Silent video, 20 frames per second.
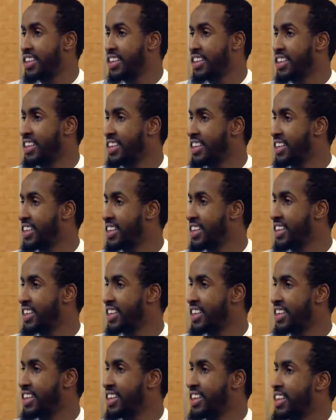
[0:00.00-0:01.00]

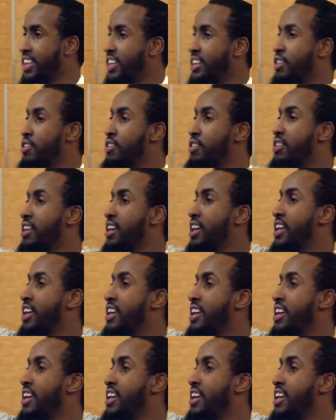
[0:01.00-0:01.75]
(no one is talking)